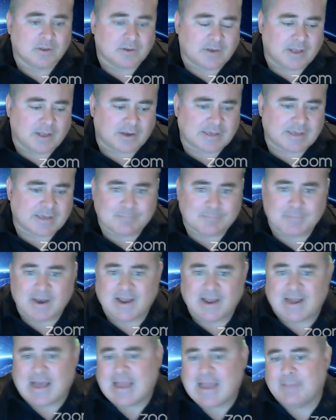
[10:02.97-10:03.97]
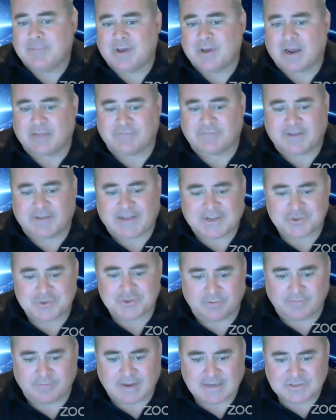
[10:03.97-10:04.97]
Now, keep in mind, I am not a financial
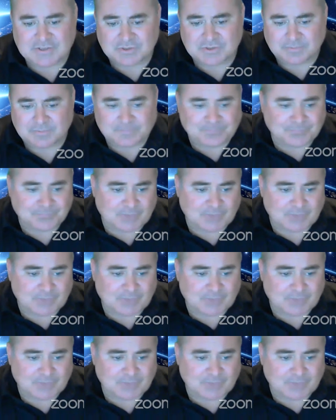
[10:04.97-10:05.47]
advisor.